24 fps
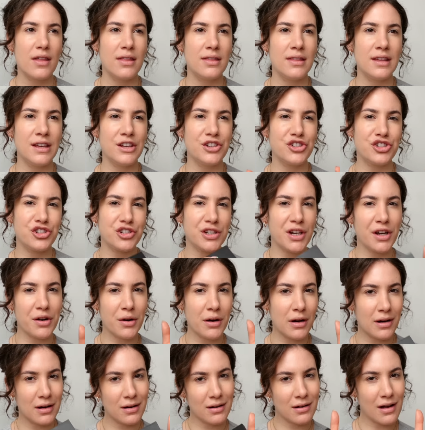the
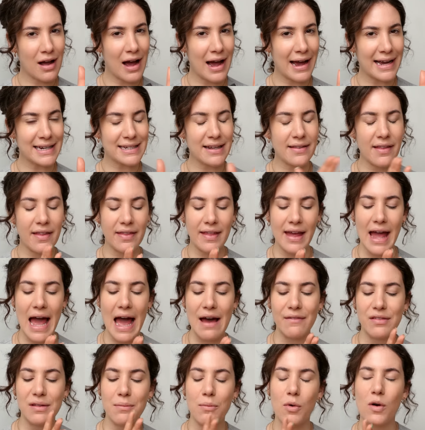sheer kind, and then they
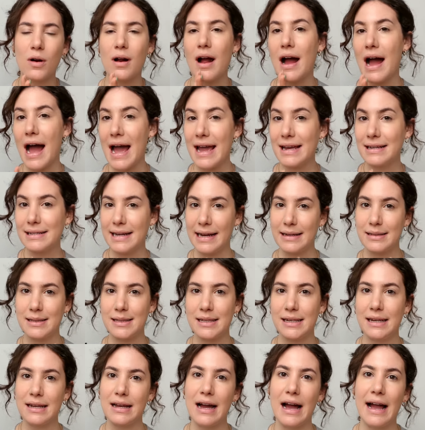have the more high
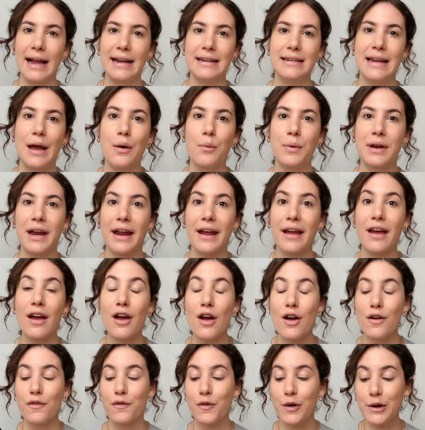intensity kind. Now when I
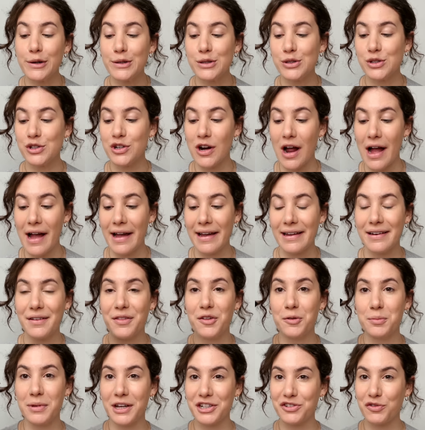first tried
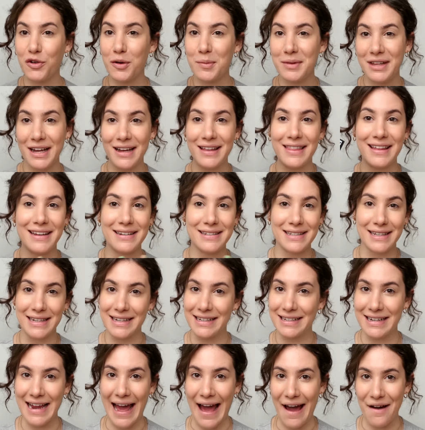their blush formula, they
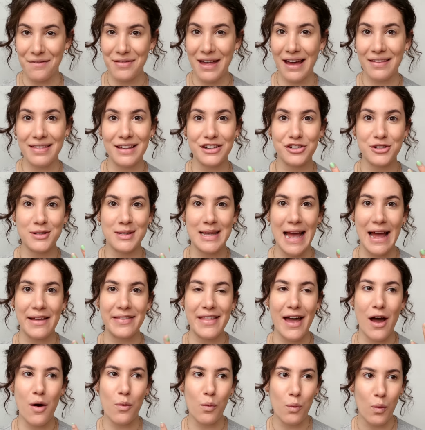didn't have that. They just had
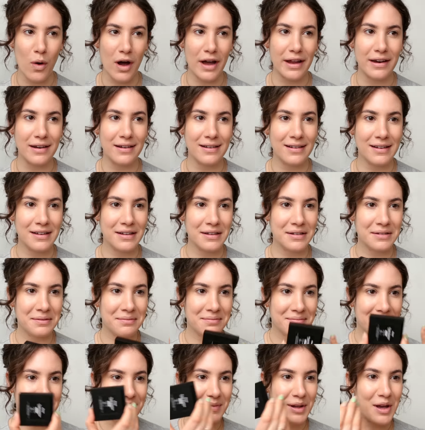that one
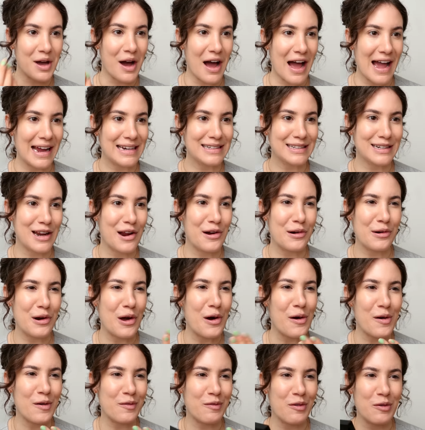kind, and I don't
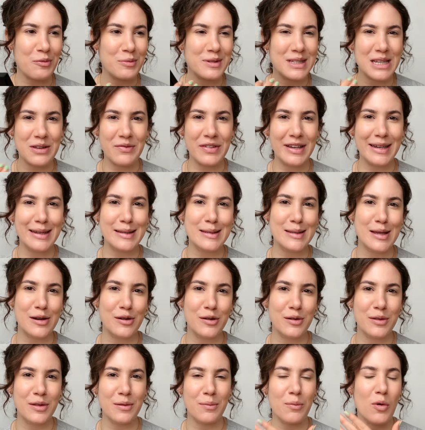know if it was even
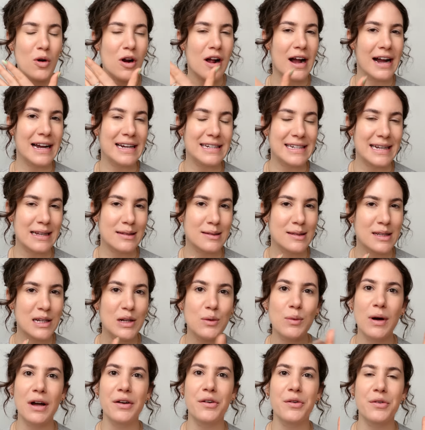considered the more high intensity
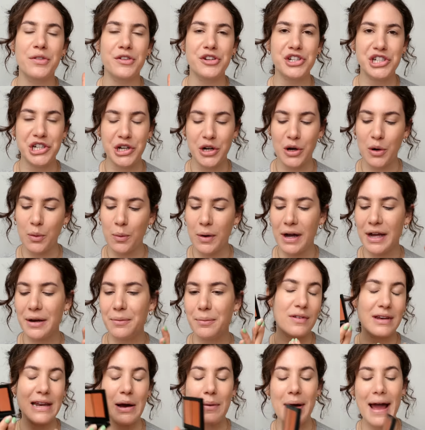one or the sheer one.
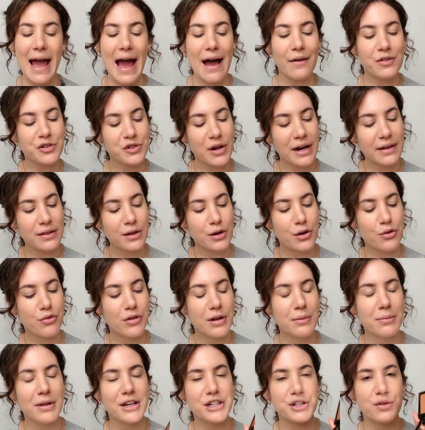Now I have tried their
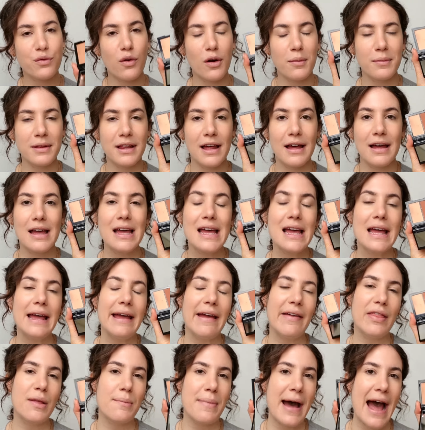cream blush formula
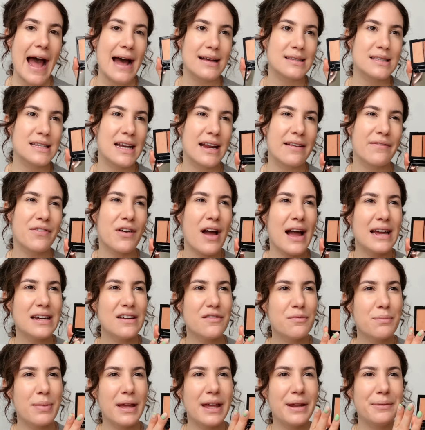in the past, and I've kind
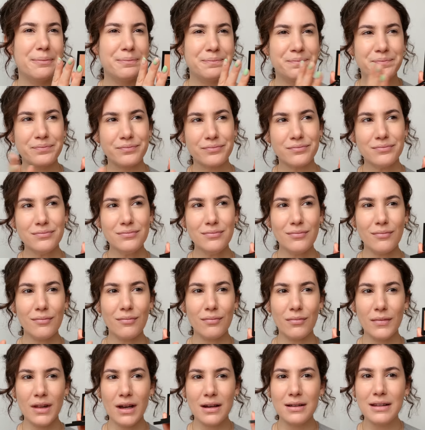of been
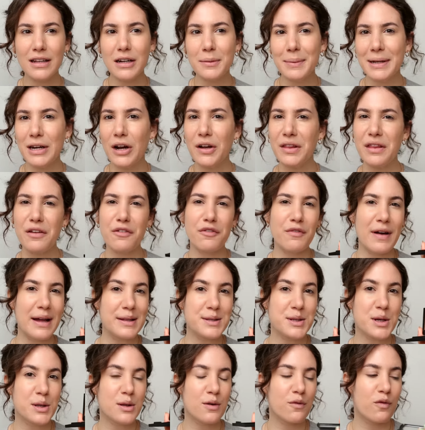a little bit on the
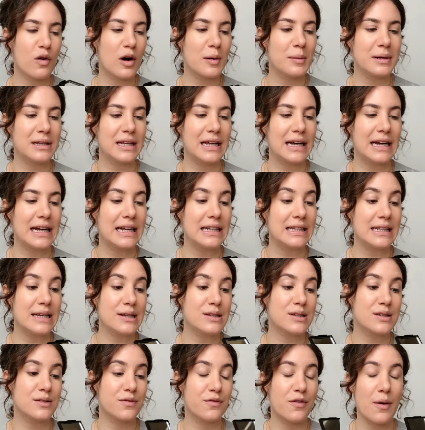fence on the formula, at
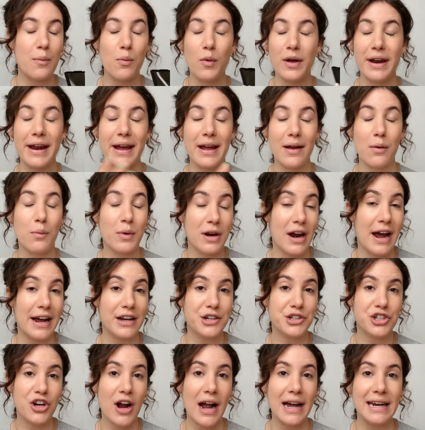least from when I when I
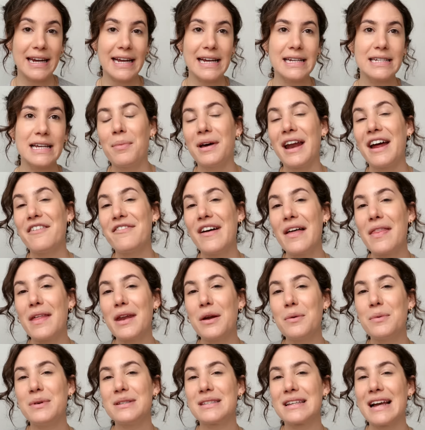tried it, but I found that
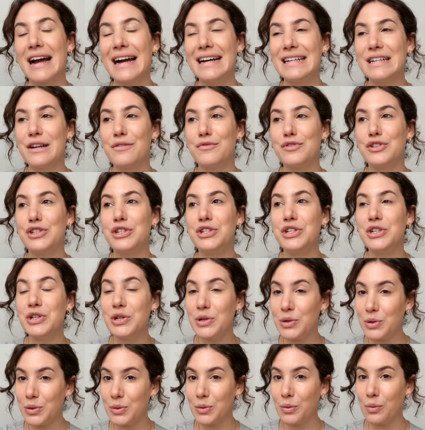it was kind of
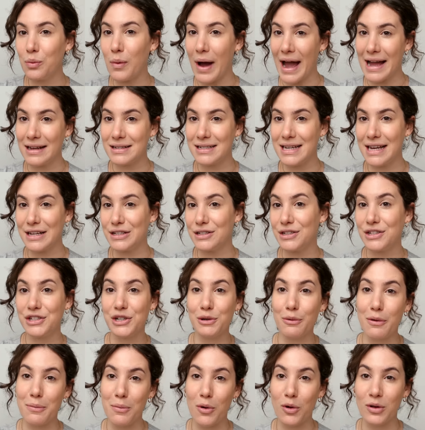too wet and
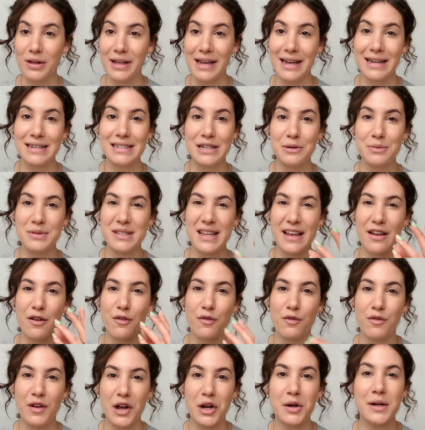too emollient. It was like a
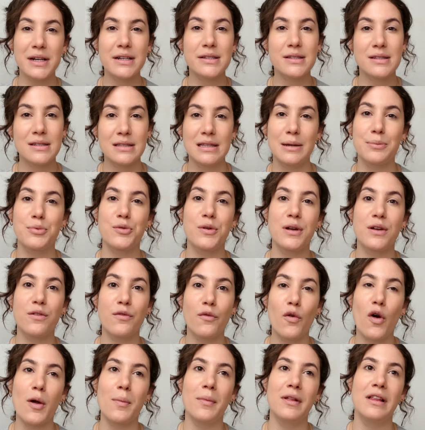very slippery
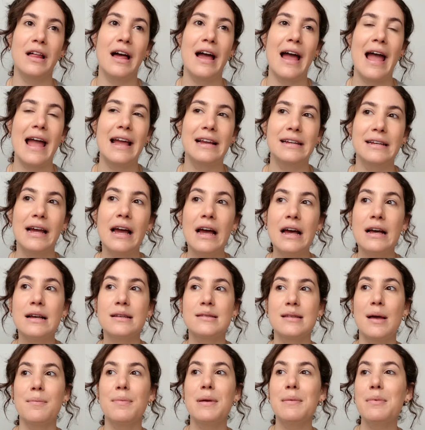formula, and
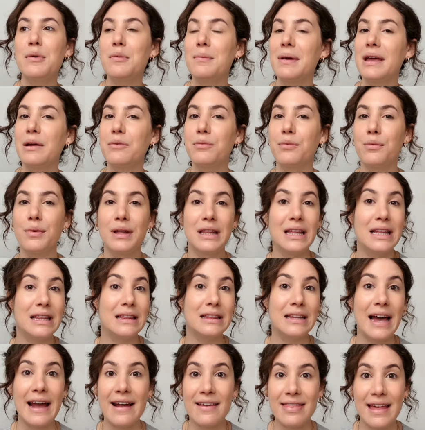some people may really
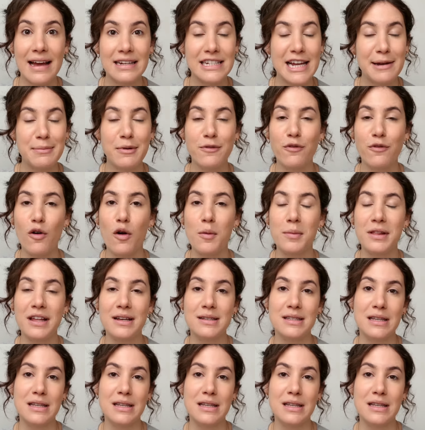like that type of formula,